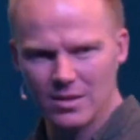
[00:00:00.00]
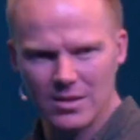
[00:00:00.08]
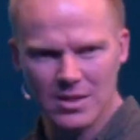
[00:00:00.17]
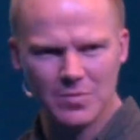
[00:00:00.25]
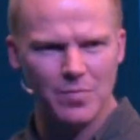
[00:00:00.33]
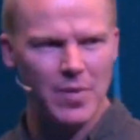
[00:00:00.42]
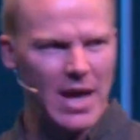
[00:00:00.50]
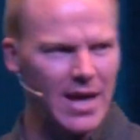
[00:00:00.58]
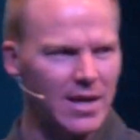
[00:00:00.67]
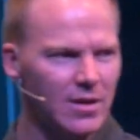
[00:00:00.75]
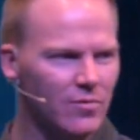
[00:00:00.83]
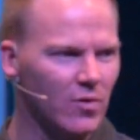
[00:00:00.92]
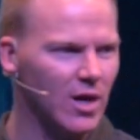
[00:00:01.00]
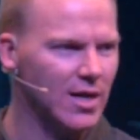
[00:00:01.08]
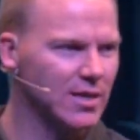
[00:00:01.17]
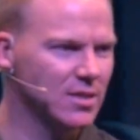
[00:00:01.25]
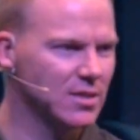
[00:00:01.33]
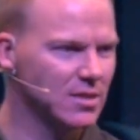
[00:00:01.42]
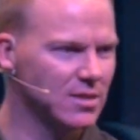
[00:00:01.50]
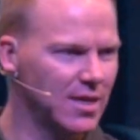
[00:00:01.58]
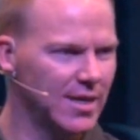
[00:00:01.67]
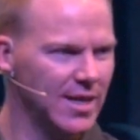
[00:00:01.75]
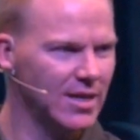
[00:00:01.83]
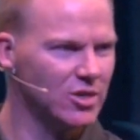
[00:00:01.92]
this bad advice
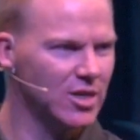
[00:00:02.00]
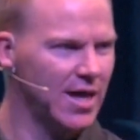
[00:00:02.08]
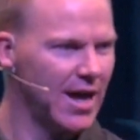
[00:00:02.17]
and actually